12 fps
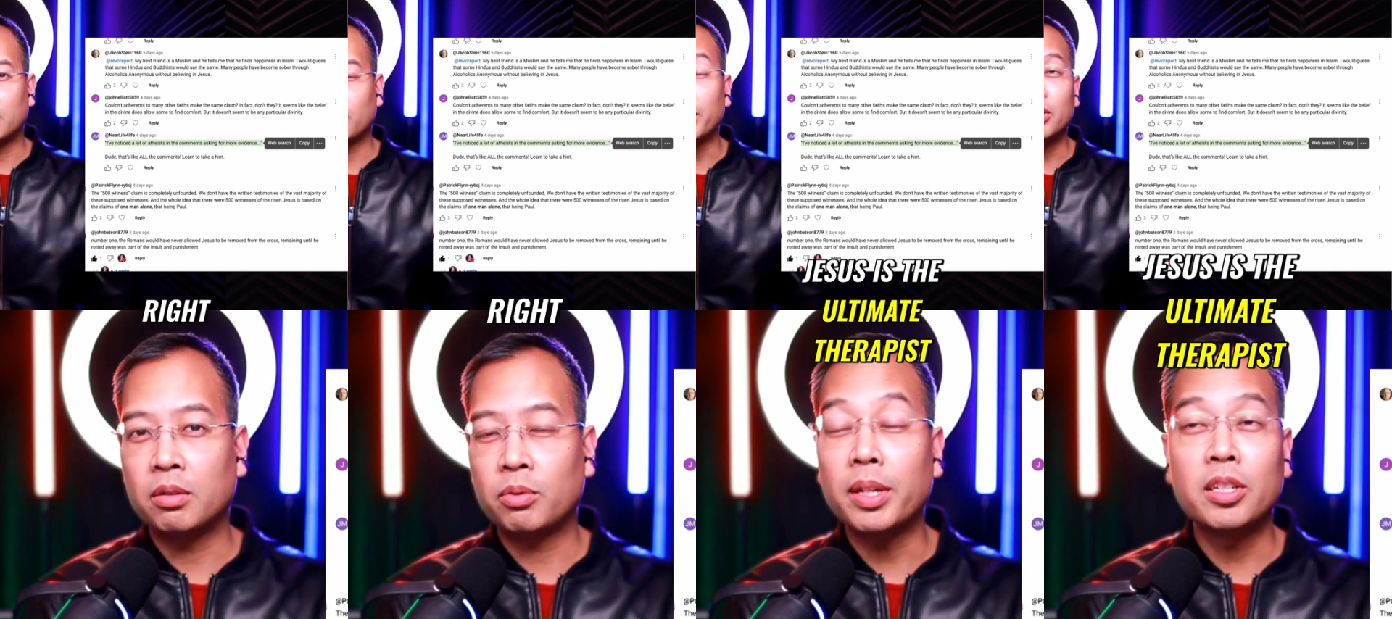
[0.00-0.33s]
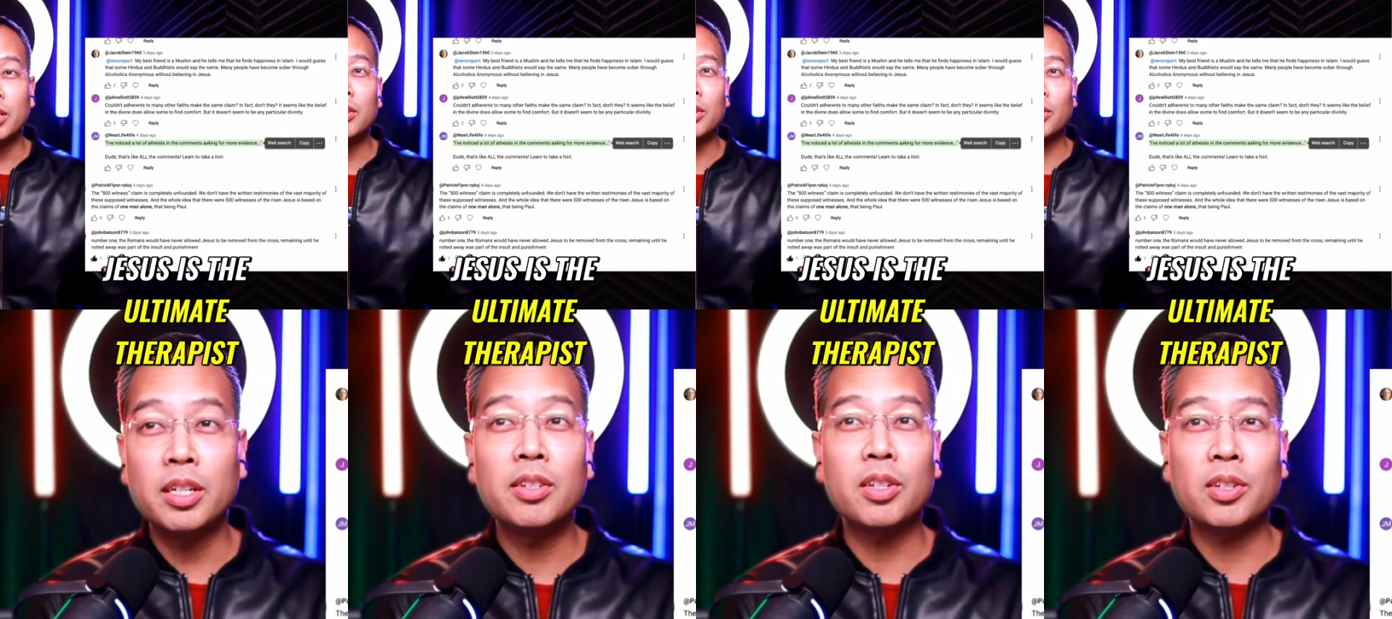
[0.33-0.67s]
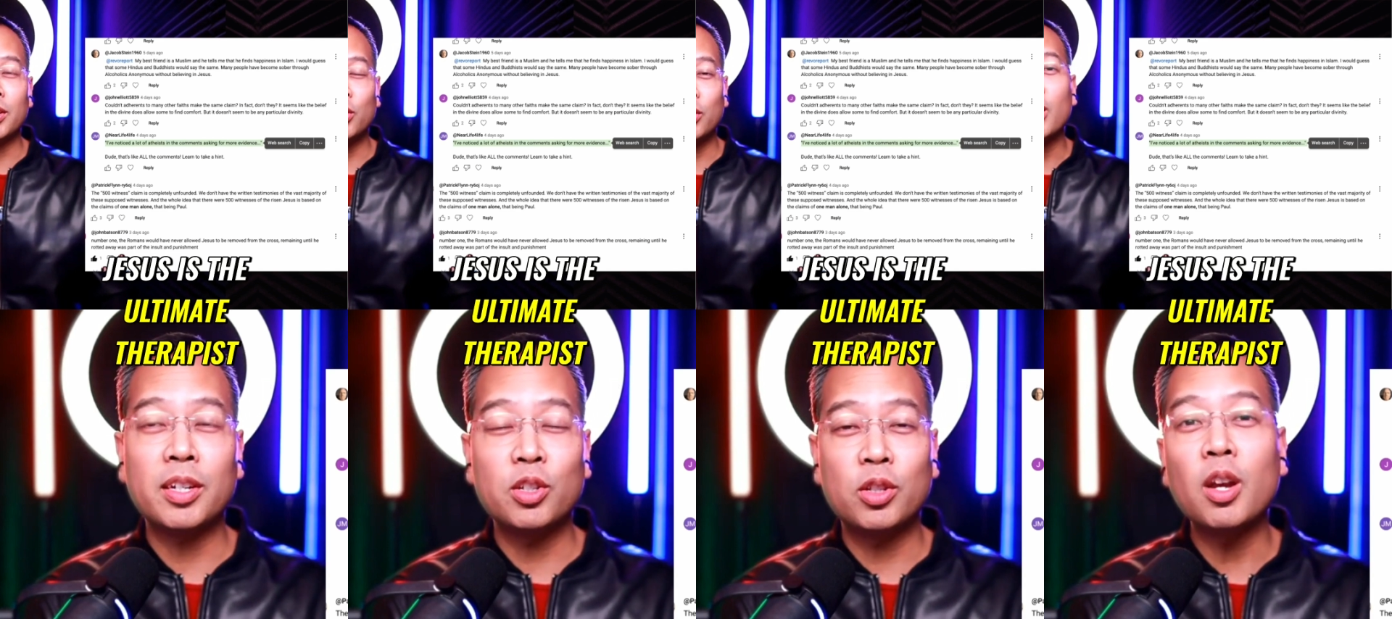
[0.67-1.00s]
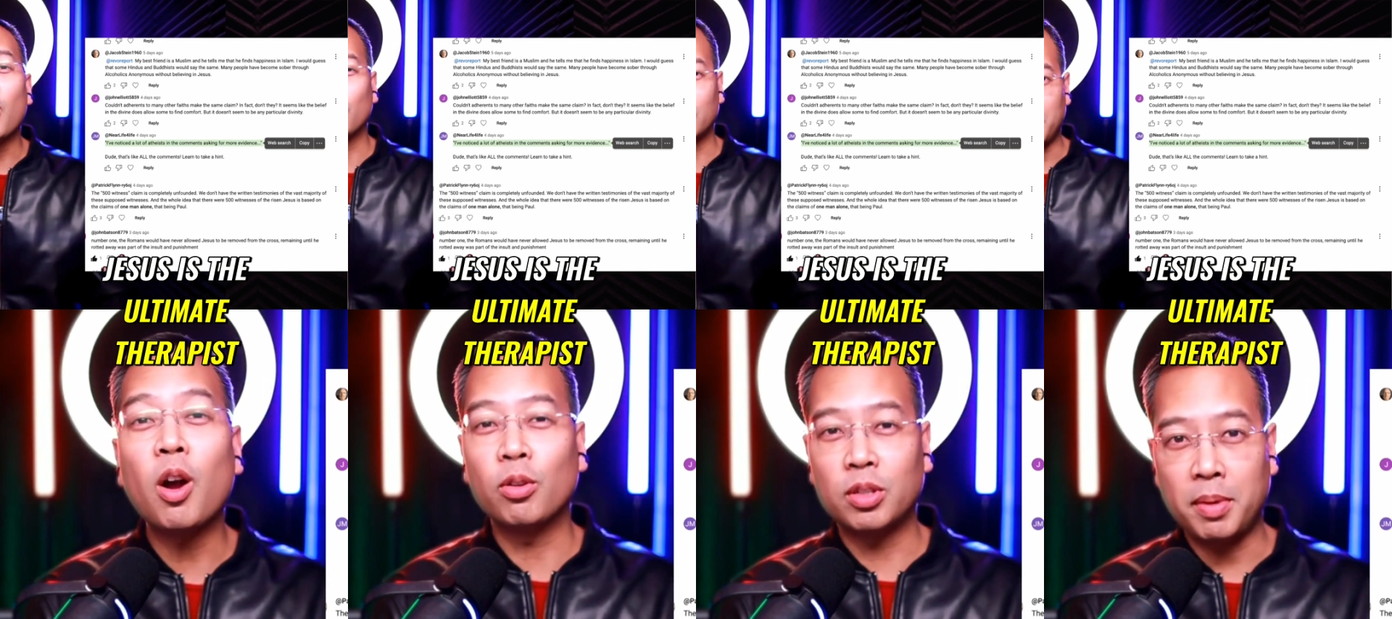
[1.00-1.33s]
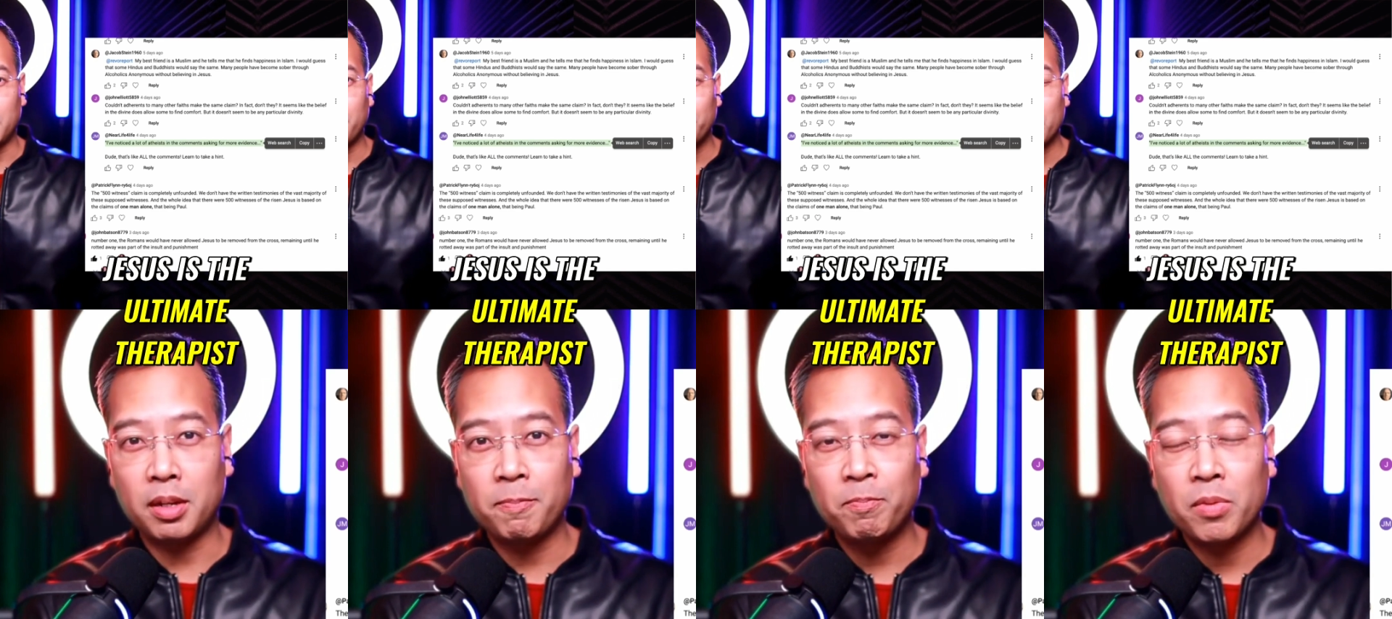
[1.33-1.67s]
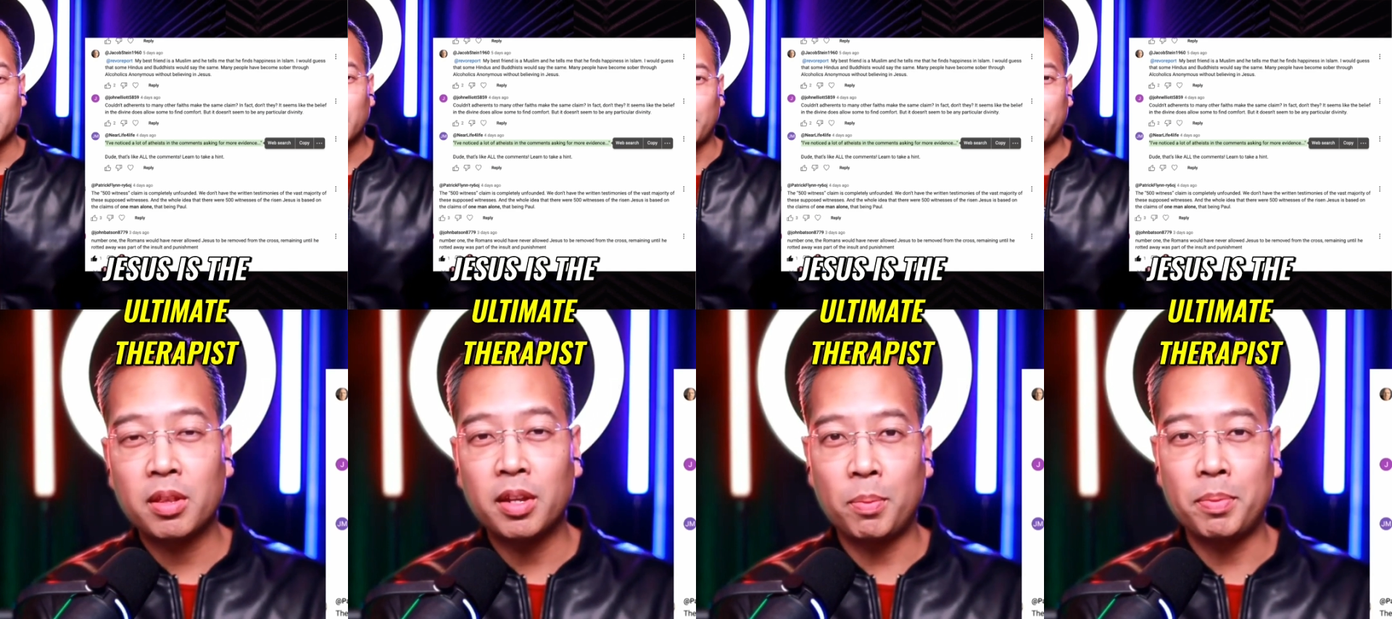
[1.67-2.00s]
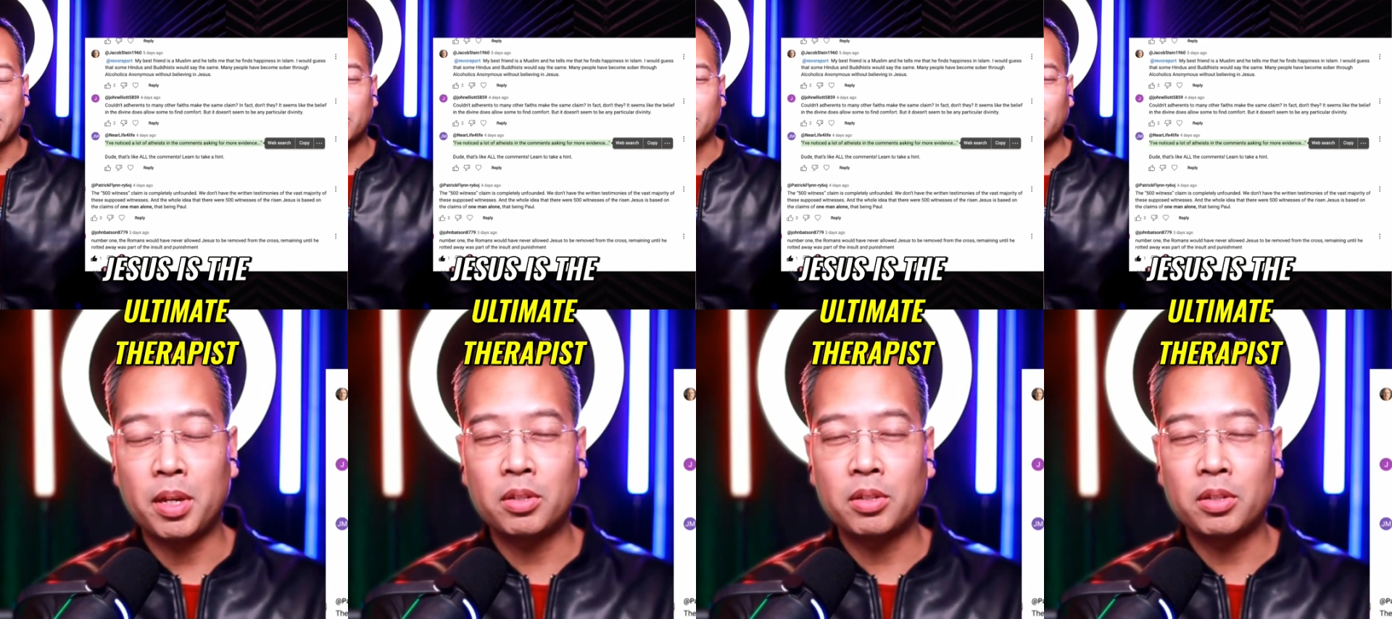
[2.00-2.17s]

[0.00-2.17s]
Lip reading: Jesus is the ultimate therapist.